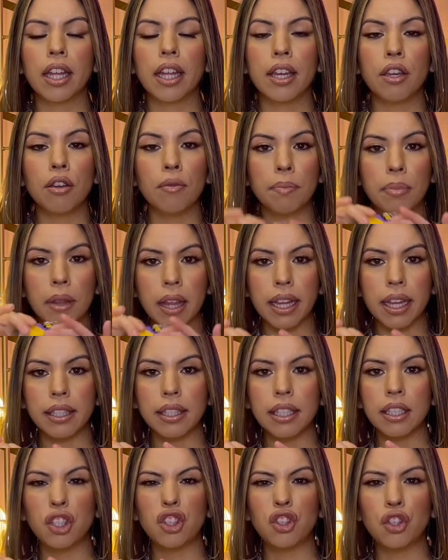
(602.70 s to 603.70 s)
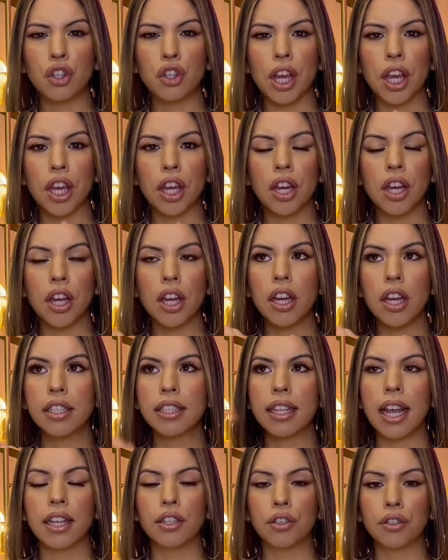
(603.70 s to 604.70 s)
you place these J hooks
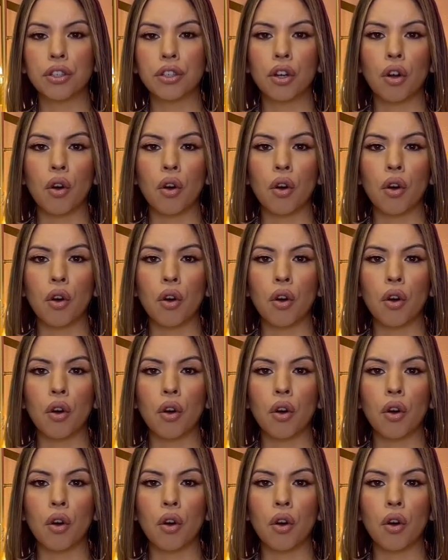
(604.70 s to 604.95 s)
as you're